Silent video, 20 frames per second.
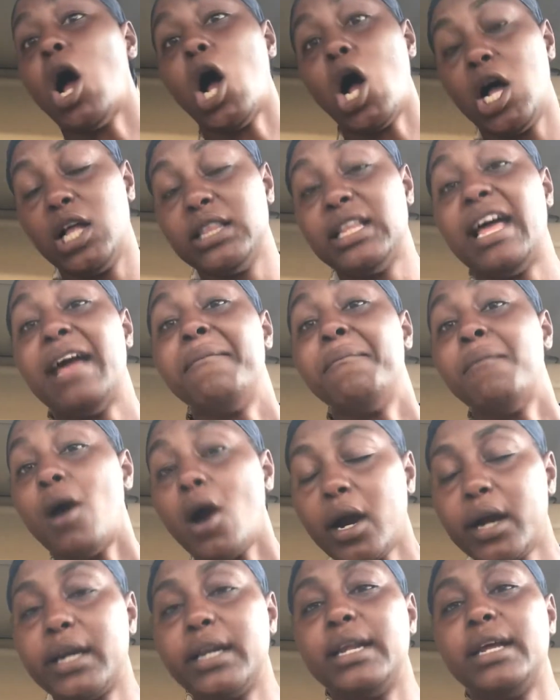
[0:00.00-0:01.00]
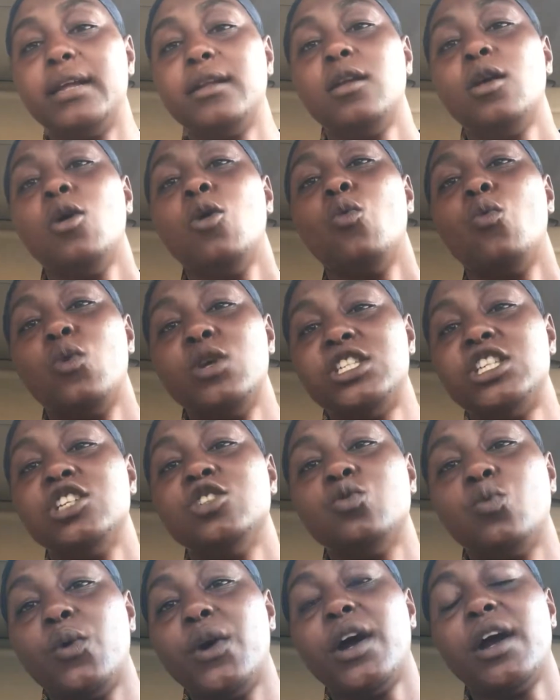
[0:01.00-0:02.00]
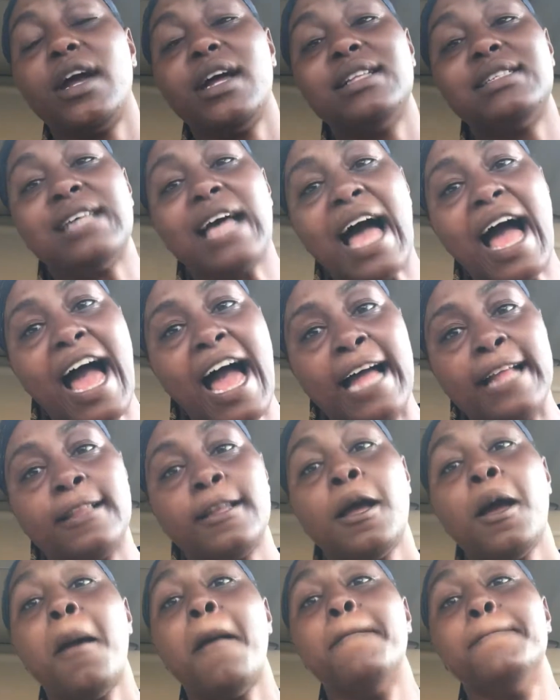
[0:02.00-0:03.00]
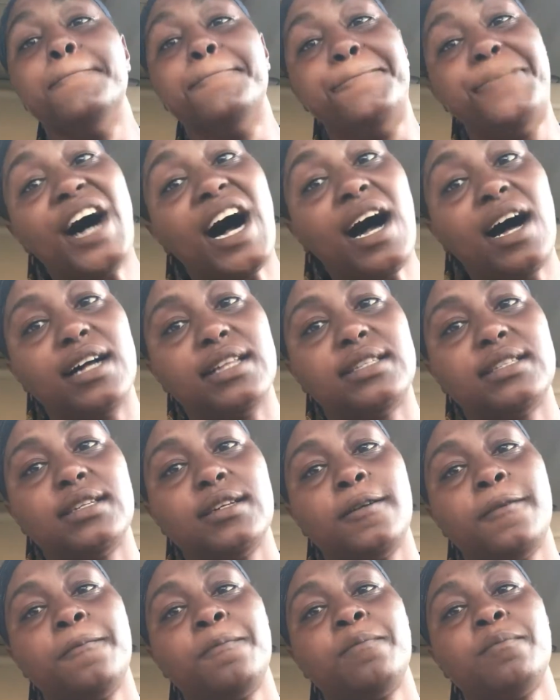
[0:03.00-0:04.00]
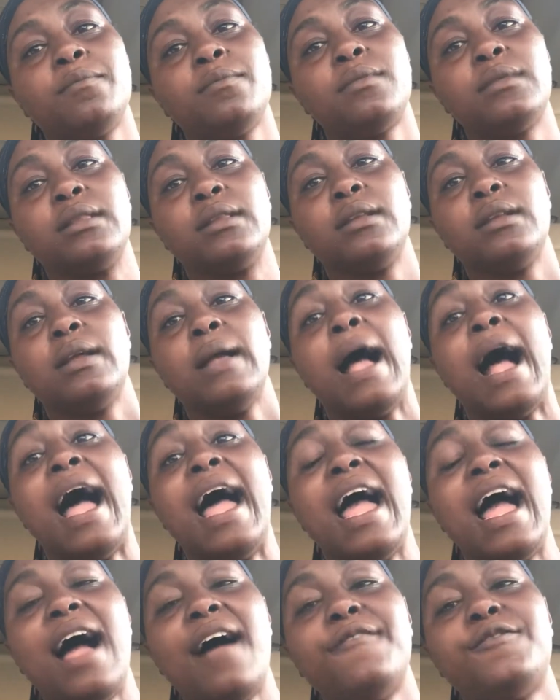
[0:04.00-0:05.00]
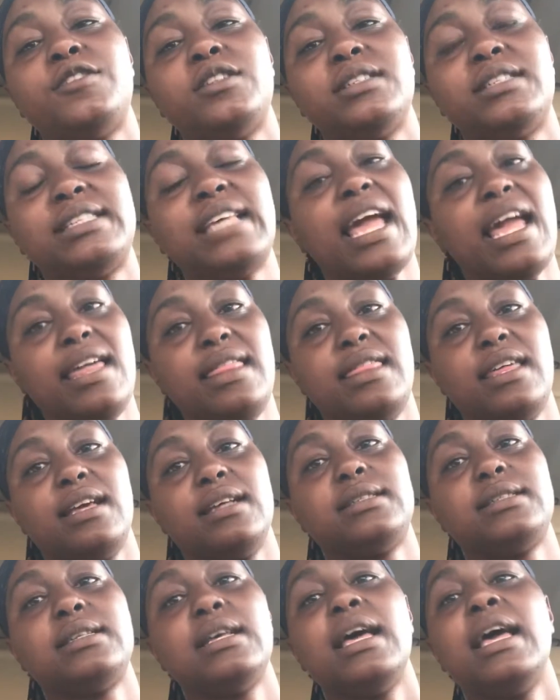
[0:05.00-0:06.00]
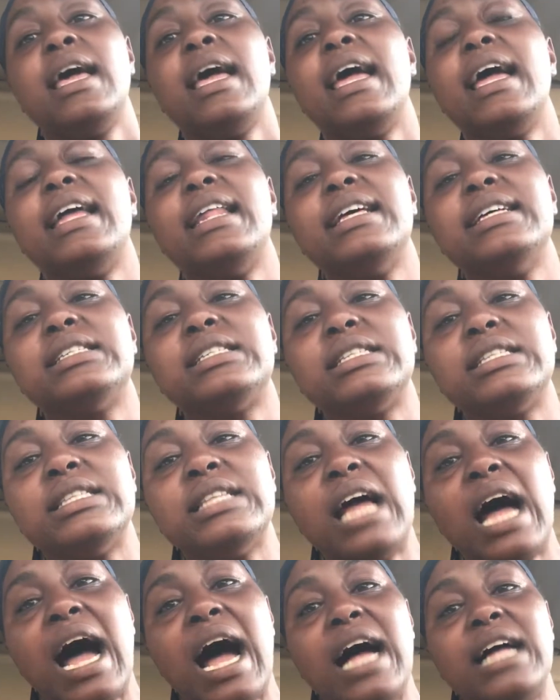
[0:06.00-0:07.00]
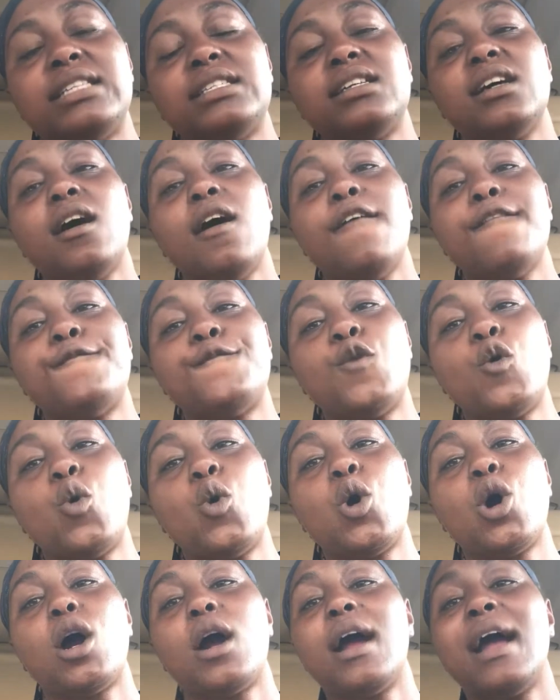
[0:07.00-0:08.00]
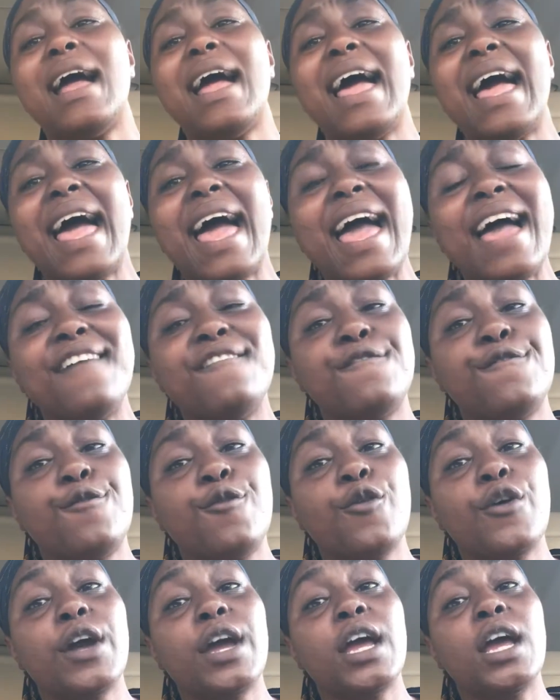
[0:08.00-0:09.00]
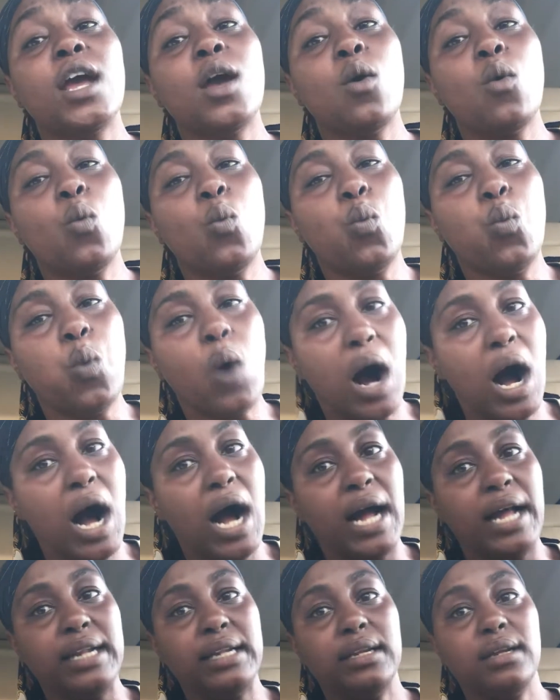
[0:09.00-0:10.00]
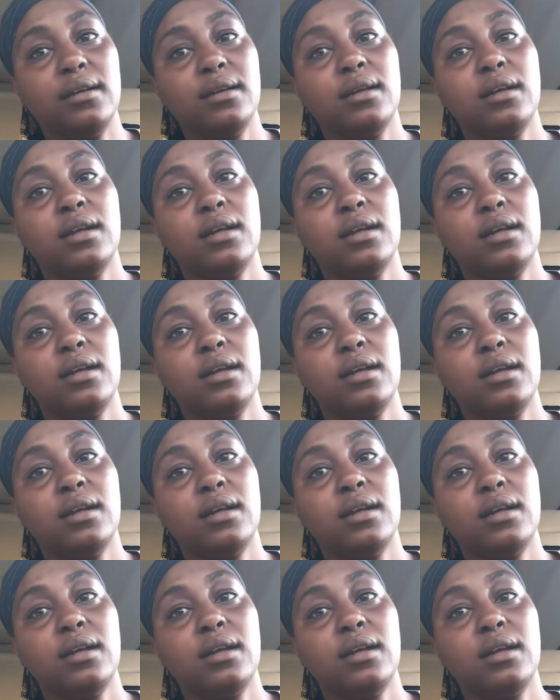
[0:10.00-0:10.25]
online marketing, which is where it's at. But I have to say this. It is not for everyone.